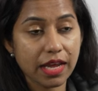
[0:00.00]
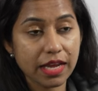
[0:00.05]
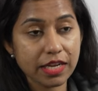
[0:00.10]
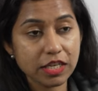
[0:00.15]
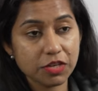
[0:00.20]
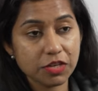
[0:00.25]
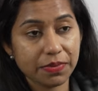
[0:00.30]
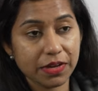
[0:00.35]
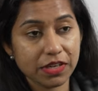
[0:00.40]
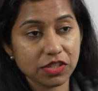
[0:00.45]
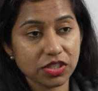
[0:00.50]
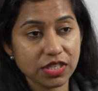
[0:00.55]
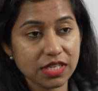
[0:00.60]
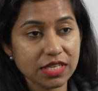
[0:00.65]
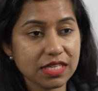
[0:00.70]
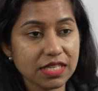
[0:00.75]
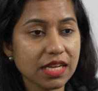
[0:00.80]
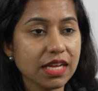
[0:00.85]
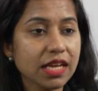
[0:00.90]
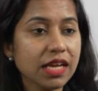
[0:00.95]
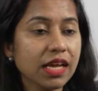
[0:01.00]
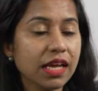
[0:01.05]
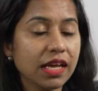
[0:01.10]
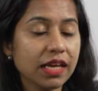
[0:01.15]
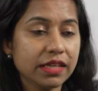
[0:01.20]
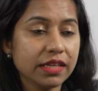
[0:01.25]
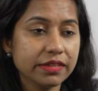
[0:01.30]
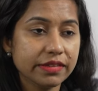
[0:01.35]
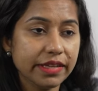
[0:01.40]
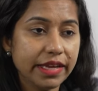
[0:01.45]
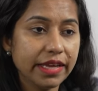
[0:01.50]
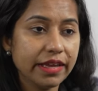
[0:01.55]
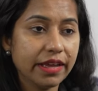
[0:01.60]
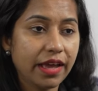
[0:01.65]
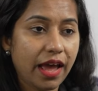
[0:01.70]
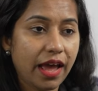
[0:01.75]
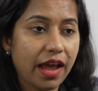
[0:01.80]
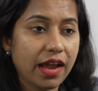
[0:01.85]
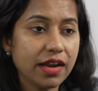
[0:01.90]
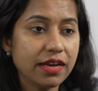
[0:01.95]
eighty patients, they
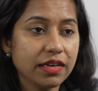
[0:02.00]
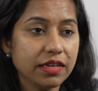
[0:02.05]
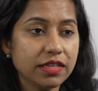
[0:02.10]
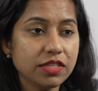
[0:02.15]
had